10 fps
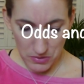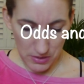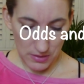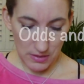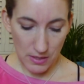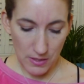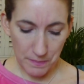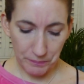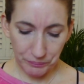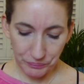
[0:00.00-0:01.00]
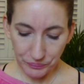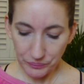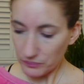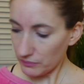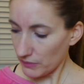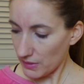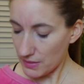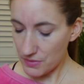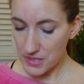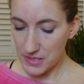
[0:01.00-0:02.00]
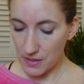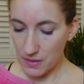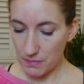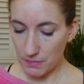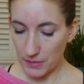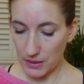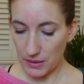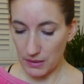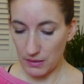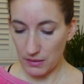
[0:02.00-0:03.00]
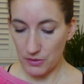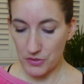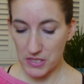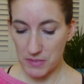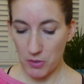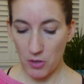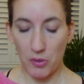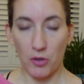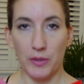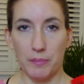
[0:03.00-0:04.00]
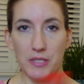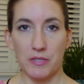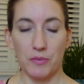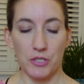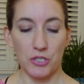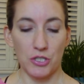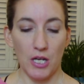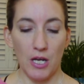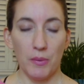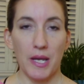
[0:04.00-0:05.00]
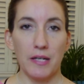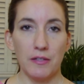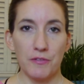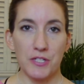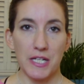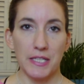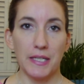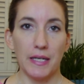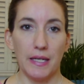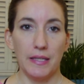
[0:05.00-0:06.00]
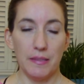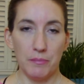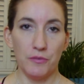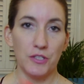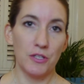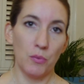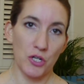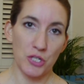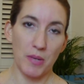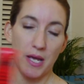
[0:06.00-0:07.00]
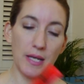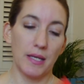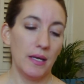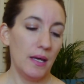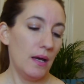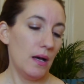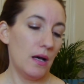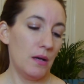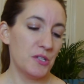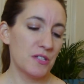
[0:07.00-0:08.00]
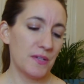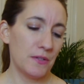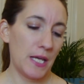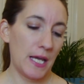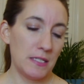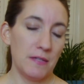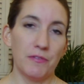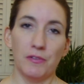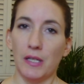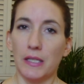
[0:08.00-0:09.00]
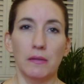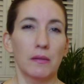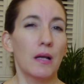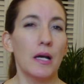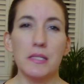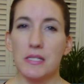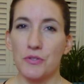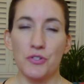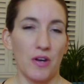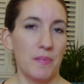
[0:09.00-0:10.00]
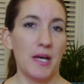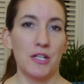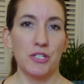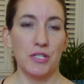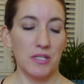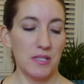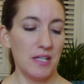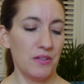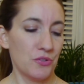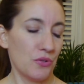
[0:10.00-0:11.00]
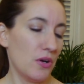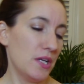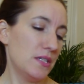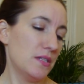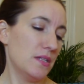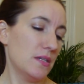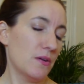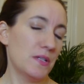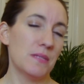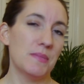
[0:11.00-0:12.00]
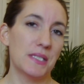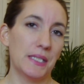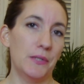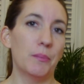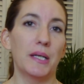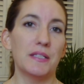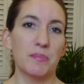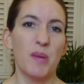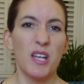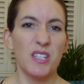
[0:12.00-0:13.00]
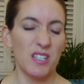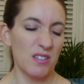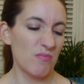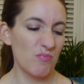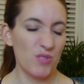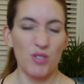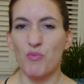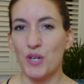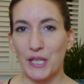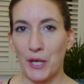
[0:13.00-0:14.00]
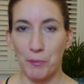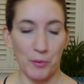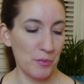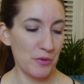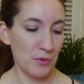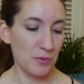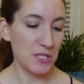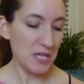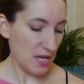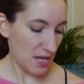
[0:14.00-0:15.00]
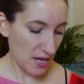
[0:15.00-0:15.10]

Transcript: what else? There's some Lucas Paw Paw ointment, which we had in the first aid kit and then moved it to the wash bag. We just found it handy for like little cuts or dry patches. Nathan tried it on his mosquito bites, but it didn't really help him with those.